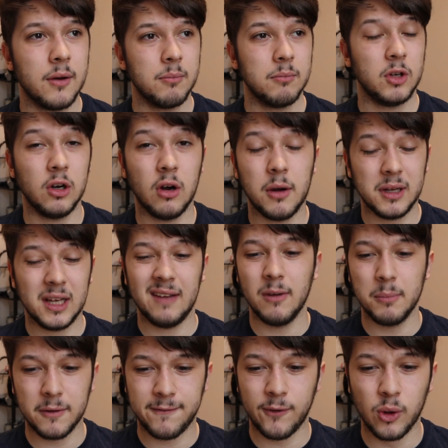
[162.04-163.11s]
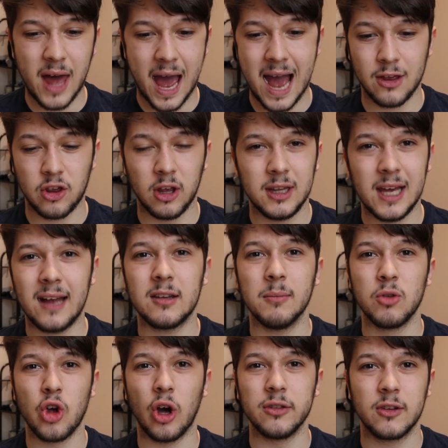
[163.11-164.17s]
You know what? Even before that, actually, the
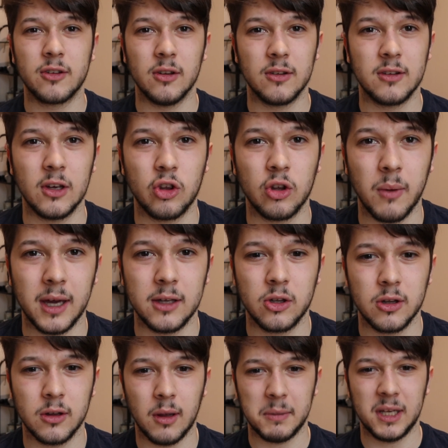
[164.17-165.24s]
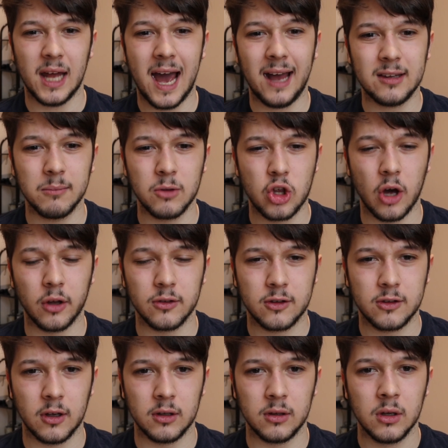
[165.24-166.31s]
Adam Johnson situation. I mean, Adam
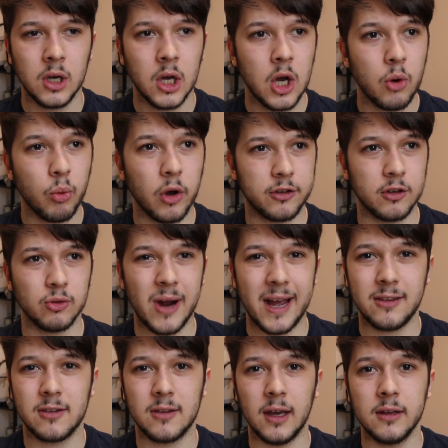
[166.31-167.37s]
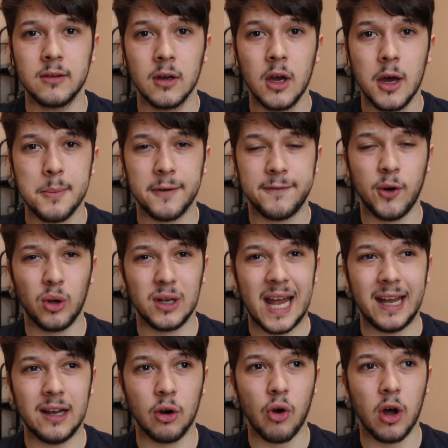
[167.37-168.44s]
Johnson was arrested before
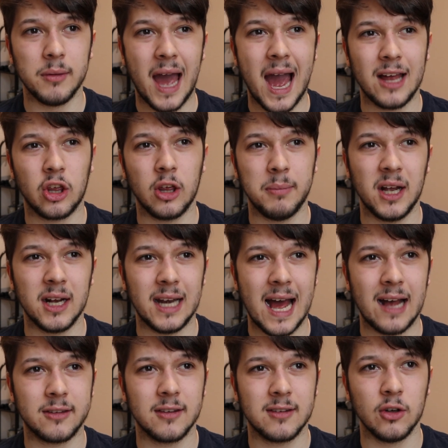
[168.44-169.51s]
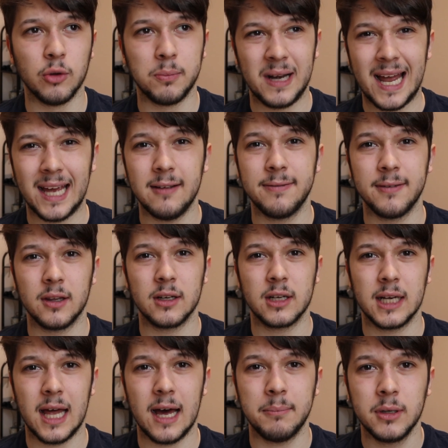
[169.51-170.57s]
later on actually being allowed to still play for the
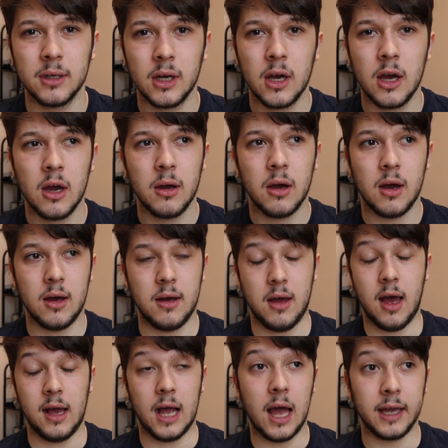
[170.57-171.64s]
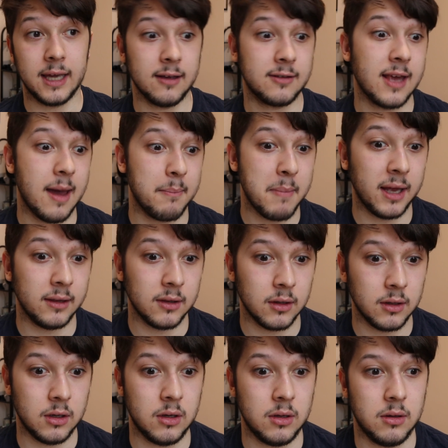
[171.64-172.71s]
club. I guess that meant
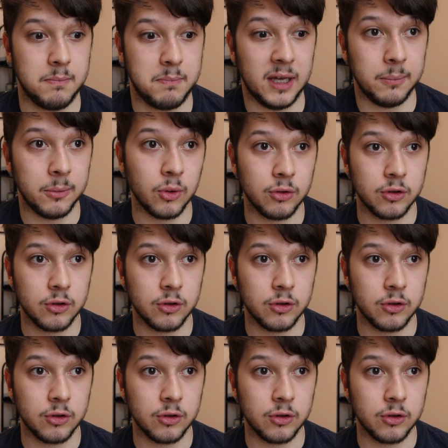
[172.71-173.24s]
that people